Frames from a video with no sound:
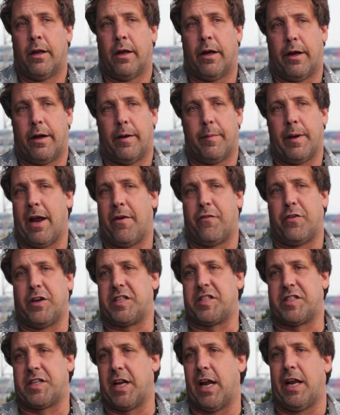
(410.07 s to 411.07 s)

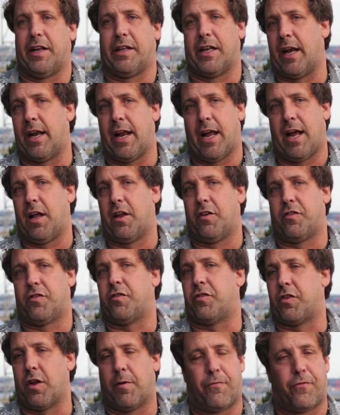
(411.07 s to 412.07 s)
Every state that has
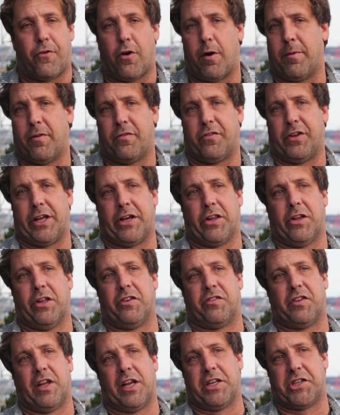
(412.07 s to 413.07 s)
some form of
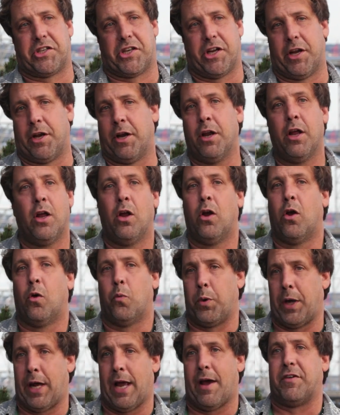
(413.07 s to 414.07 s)
legalization,
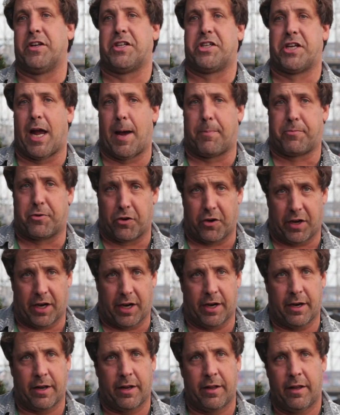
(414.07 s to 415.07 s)
we have a chapter
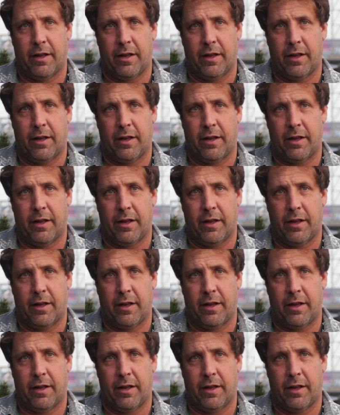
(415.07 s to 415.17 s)
in.